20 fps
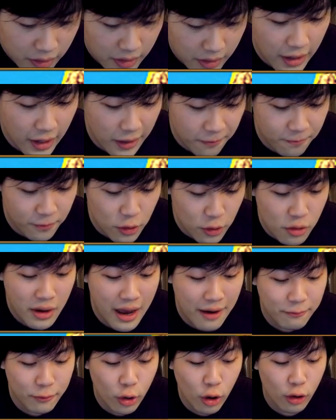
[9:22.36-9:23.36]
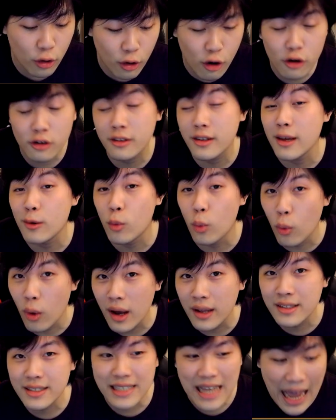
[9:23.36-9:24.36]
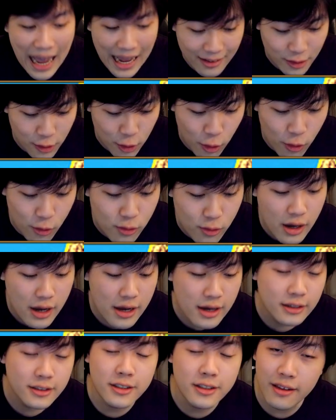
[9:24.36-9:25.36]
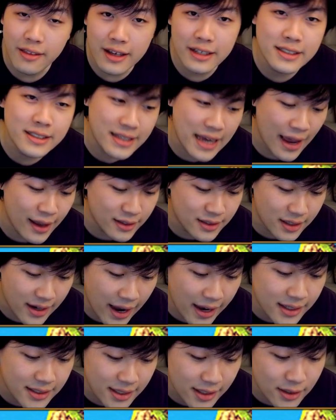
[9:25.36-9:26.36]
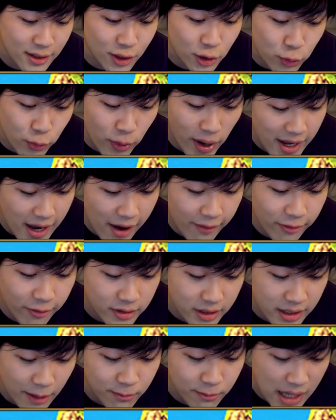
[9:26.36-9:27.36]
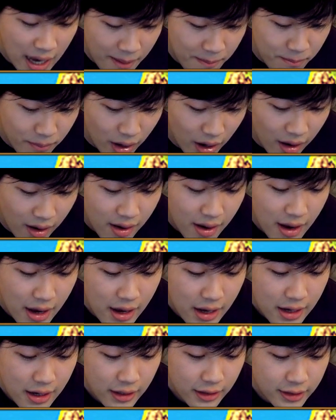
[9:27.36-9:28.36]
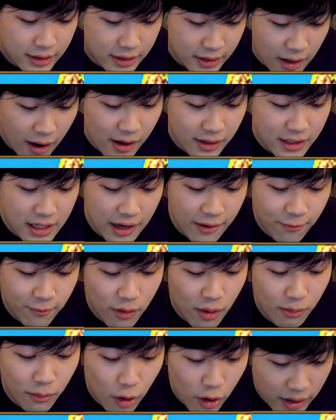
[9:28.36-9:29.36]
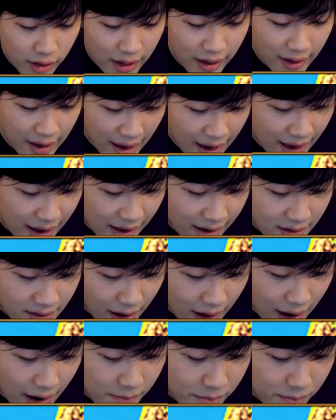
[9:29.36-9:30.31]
if you have not logged in once at all, to this date today, since the 28th of September, starting from logging in, I